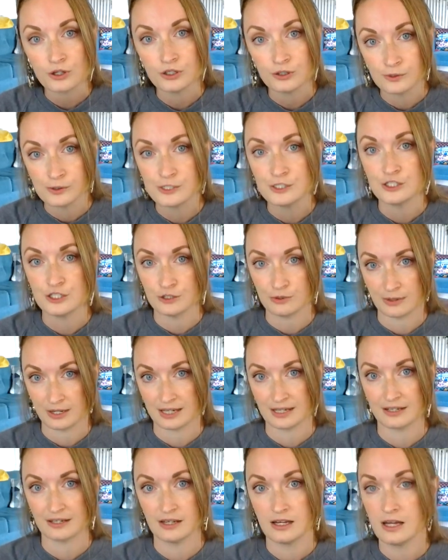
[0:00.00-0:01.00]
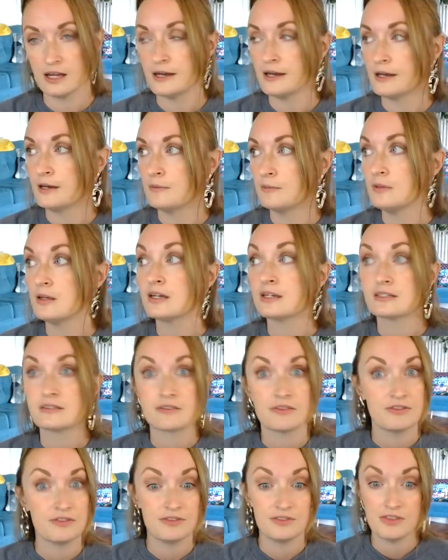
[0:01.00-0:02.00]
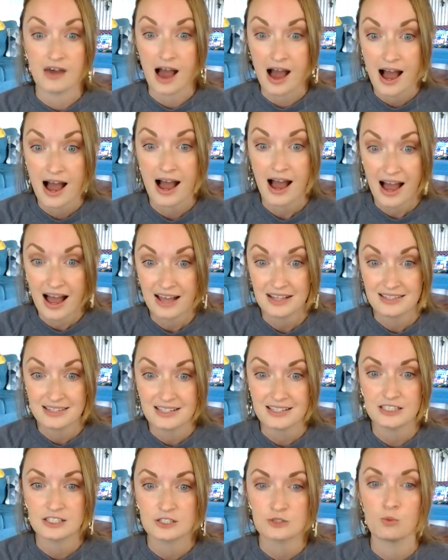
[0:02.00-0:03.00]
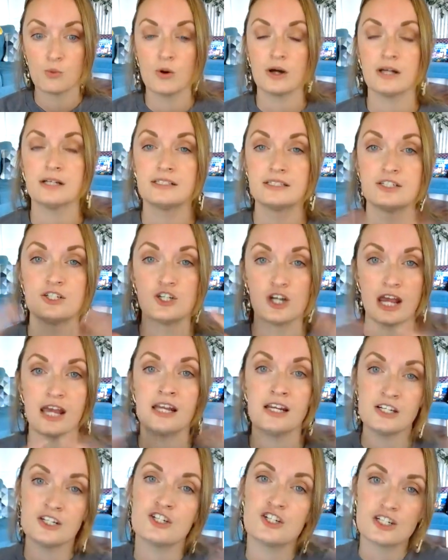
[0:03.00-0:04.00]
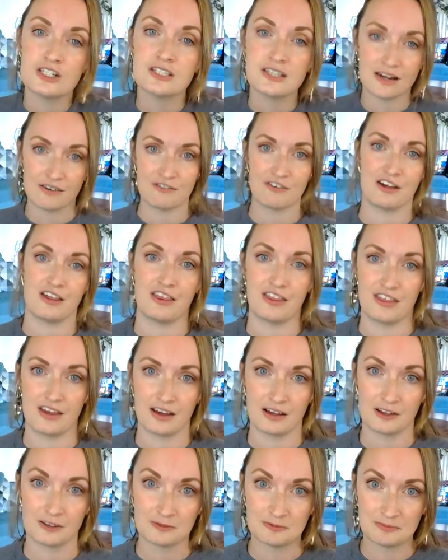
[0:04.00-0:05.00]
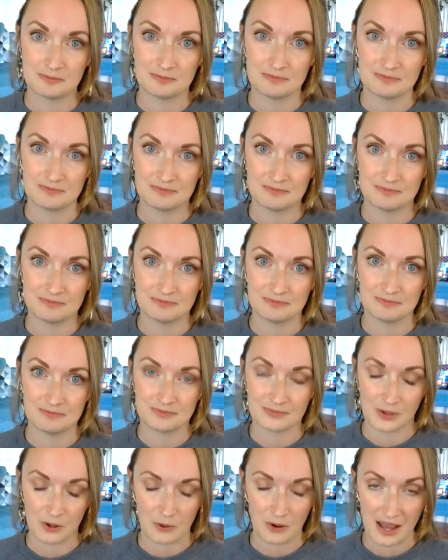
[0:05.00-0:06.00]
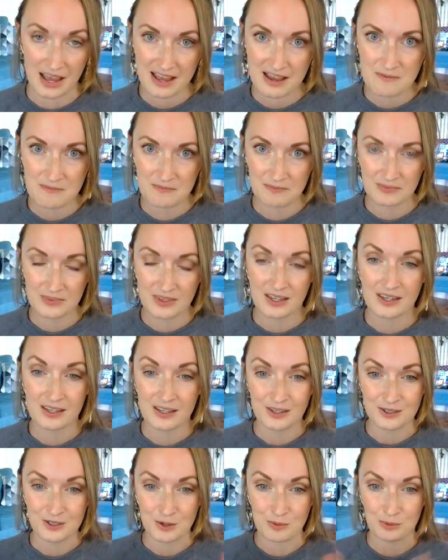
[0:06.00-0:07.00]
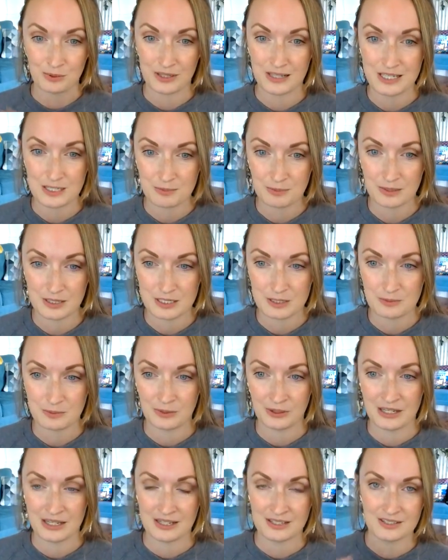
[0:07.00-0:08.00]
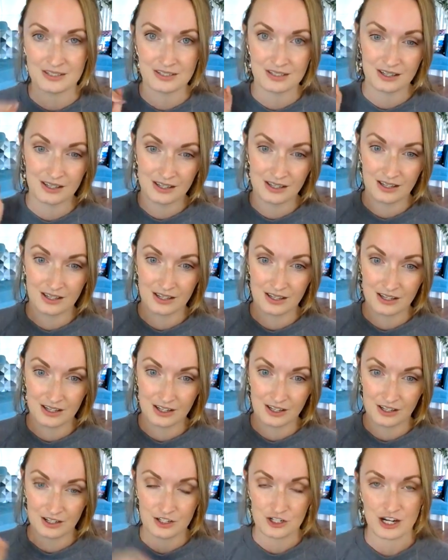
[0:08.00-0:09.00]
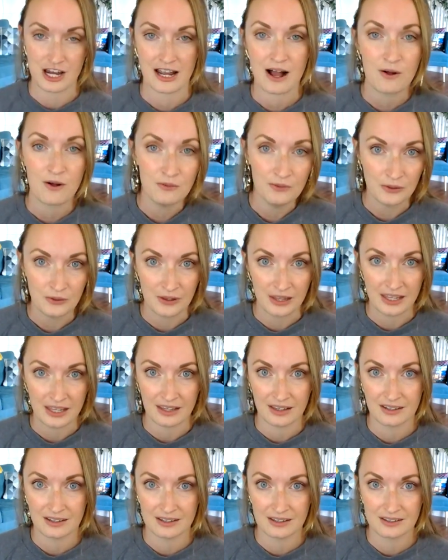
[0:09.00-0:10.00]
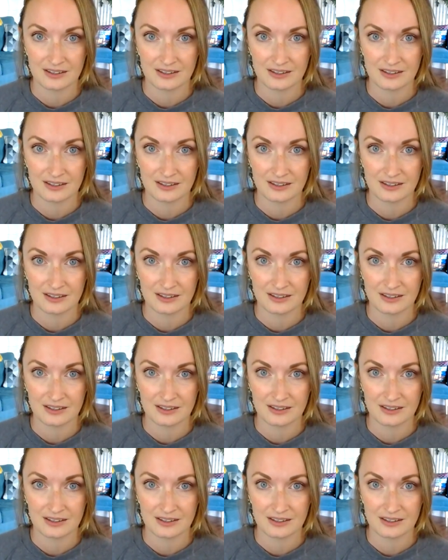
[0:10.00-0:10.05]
you in doing because that is what changes everything. Okay? So please, please, please check out the link.